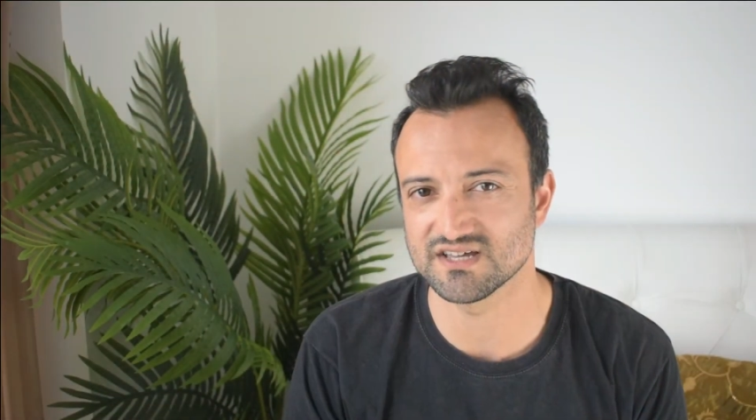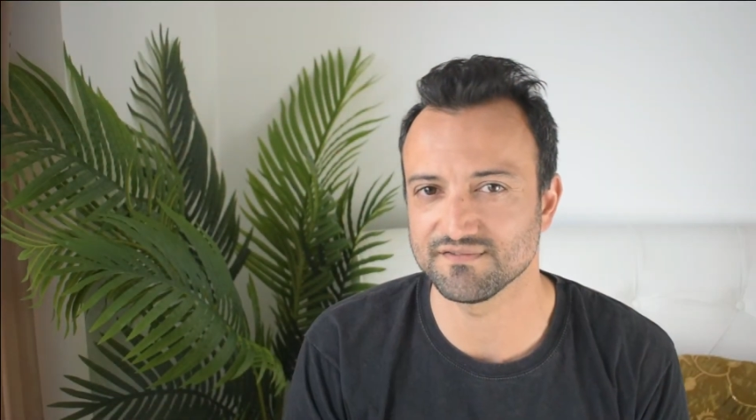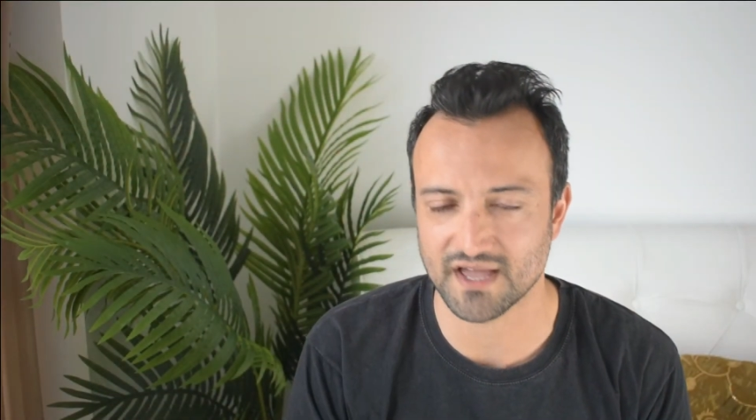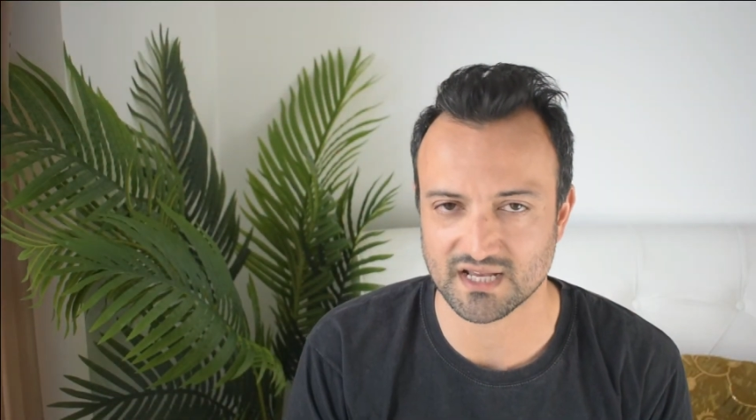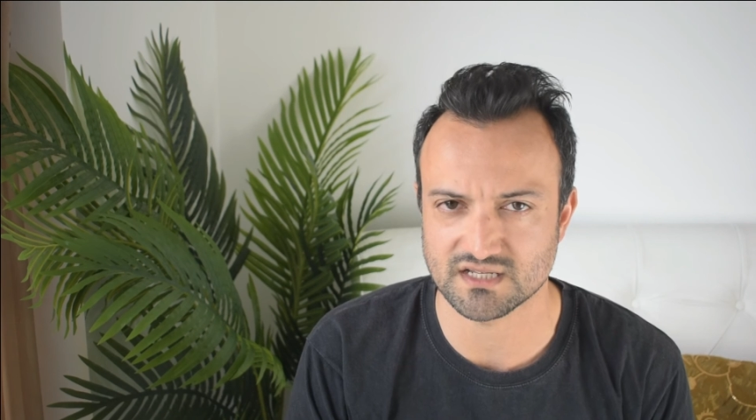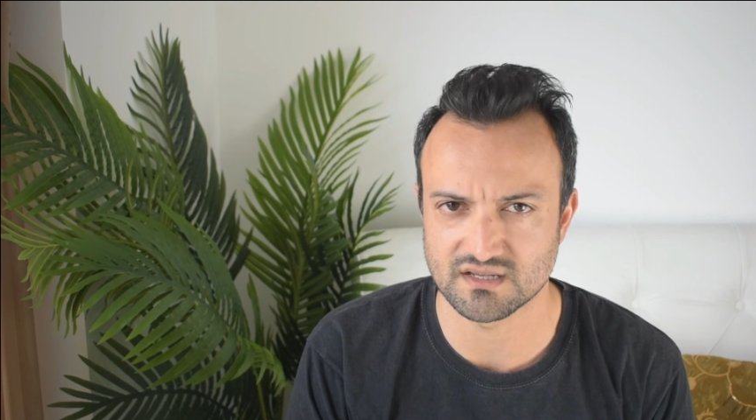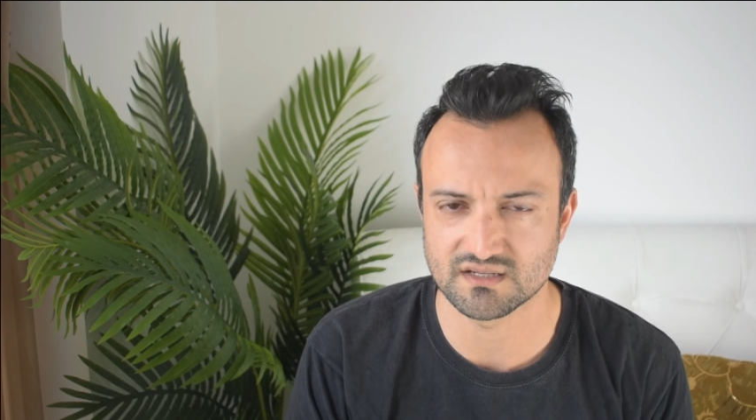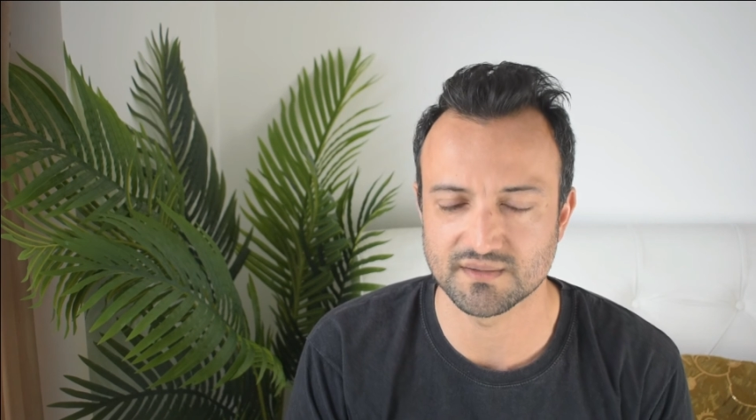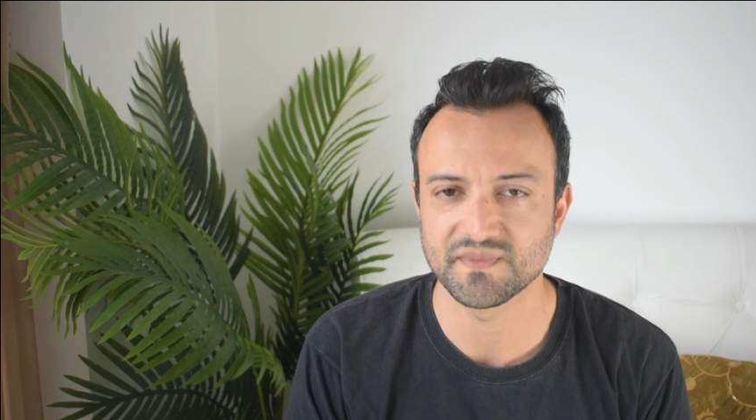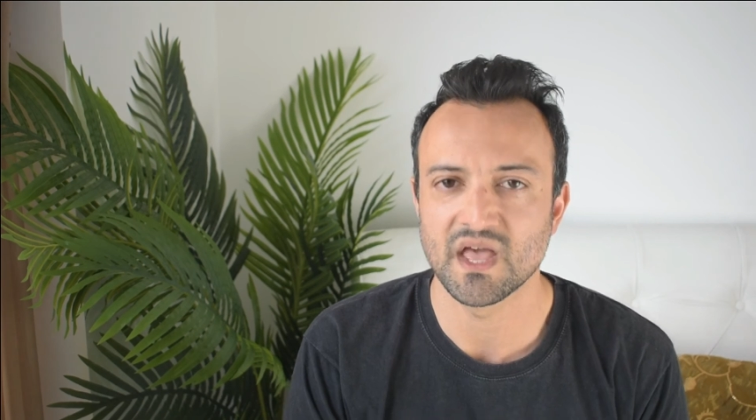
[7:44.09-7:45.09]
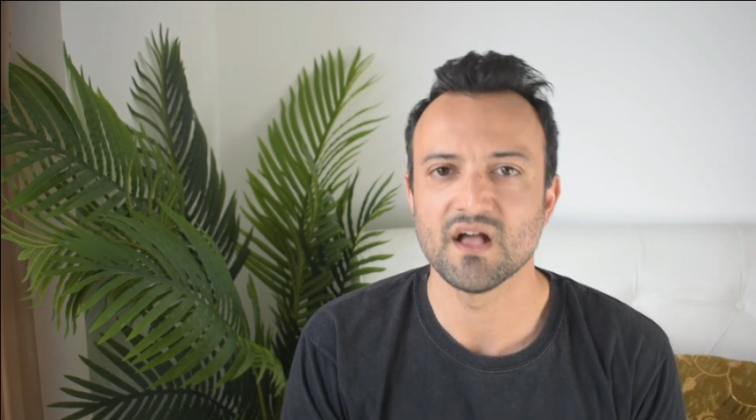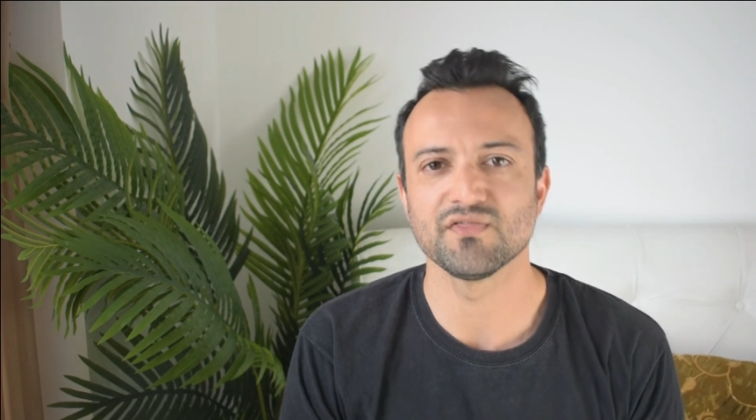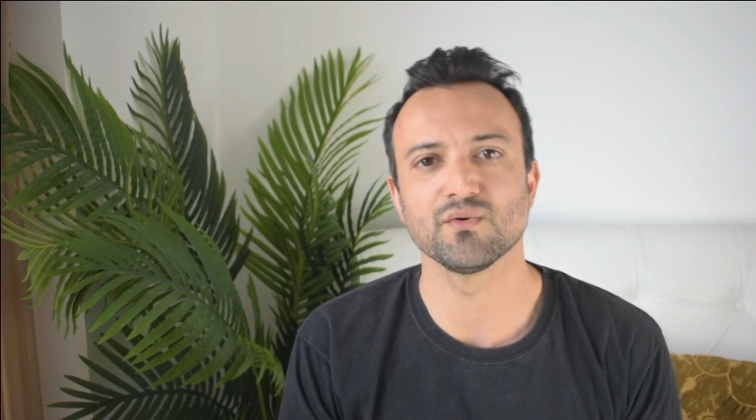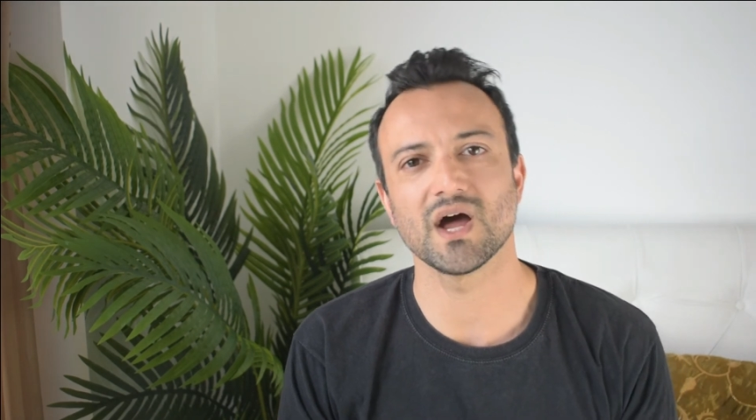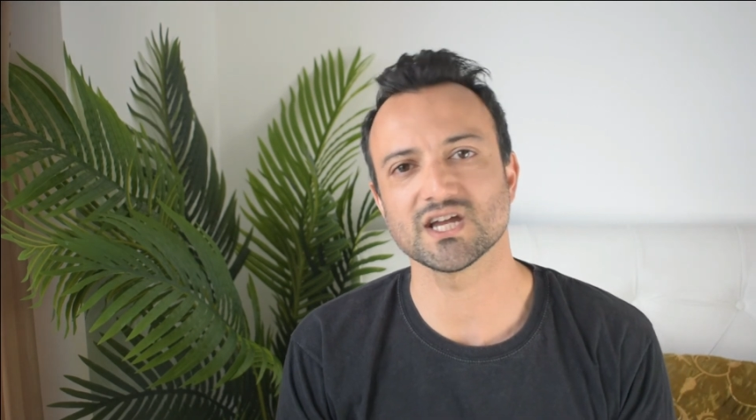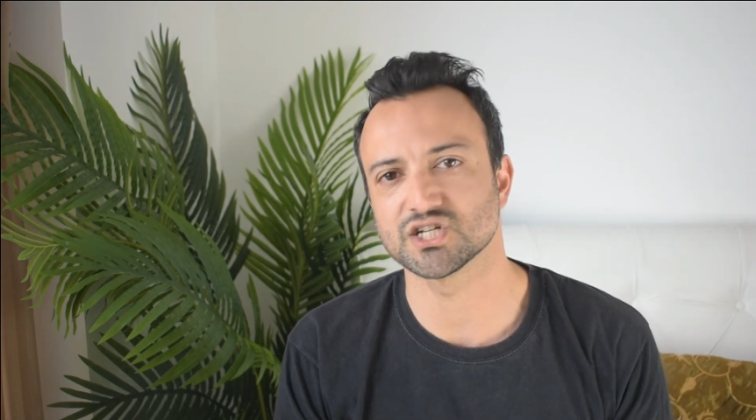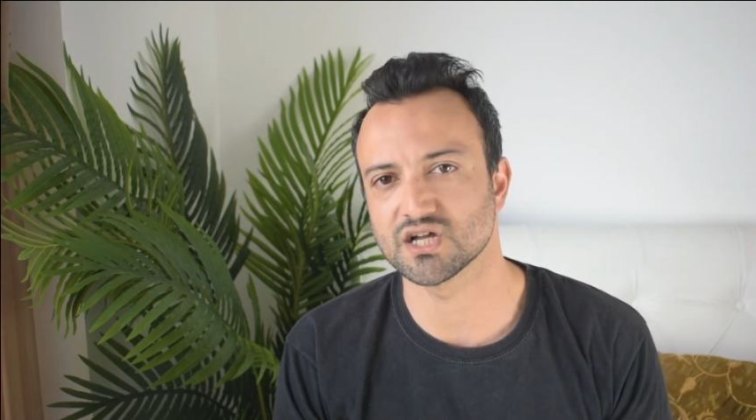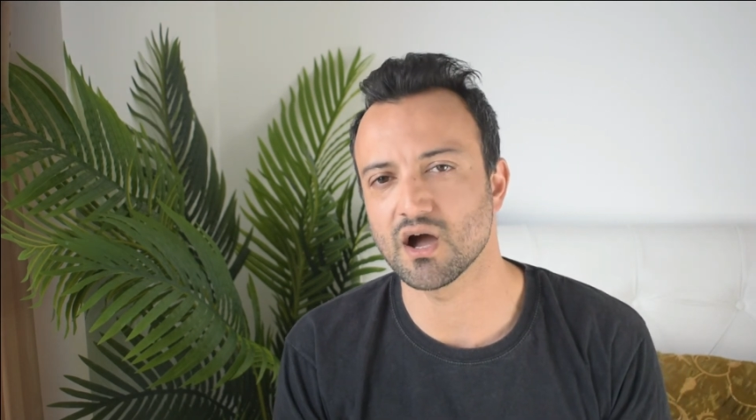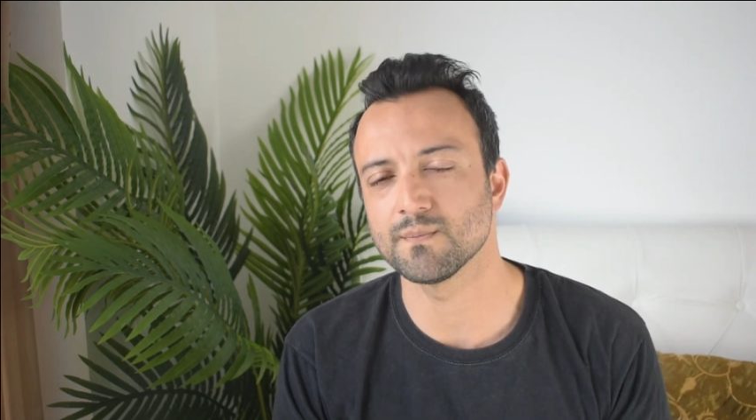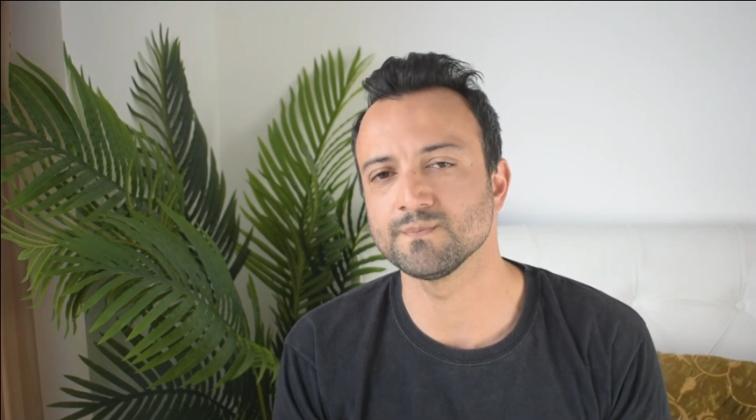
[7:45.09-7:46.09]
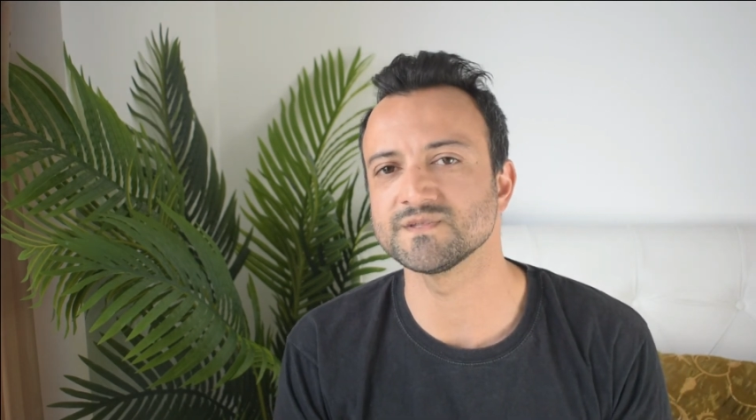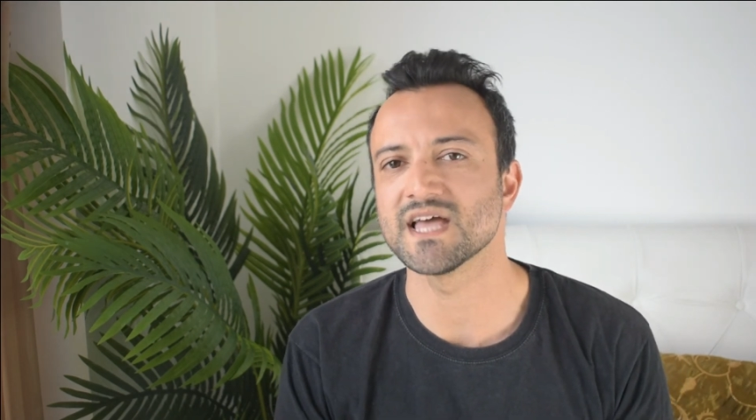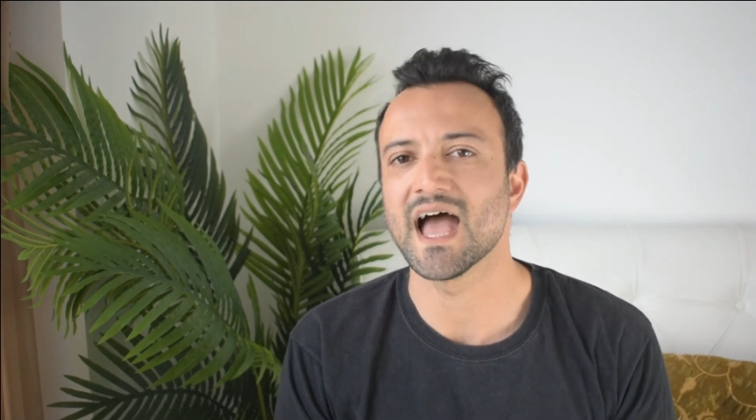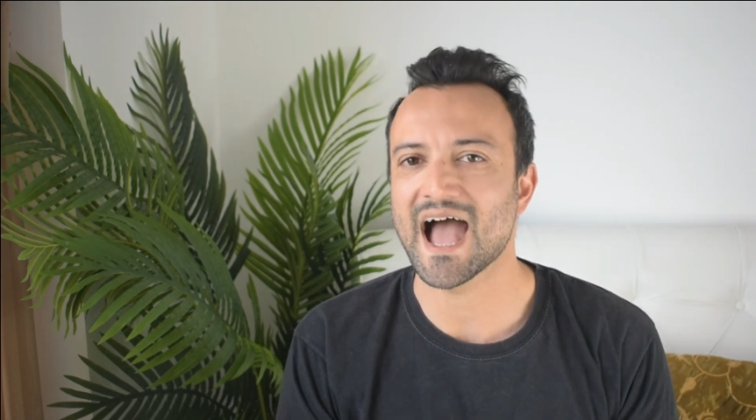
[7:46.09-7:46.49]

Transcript: affected. The rash comes